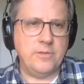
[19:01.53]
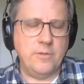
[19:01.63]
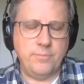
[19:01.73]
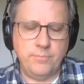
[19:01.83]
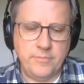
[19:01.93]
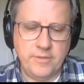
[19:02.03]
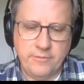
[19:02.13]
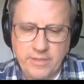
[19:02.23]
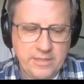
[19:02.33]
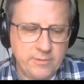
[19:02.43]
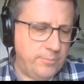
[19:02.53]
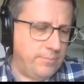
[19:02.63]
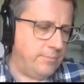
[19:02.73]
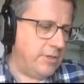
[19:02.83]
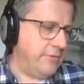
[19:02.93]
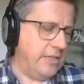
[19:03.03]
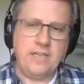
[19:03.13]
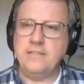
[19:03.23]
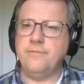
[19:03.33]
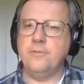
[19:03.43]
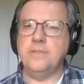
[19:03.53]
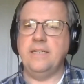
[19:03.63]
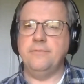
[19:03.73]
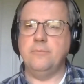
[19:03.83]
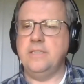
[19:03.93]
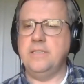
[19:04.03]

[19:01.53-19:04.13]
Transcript: to right to a private life, or what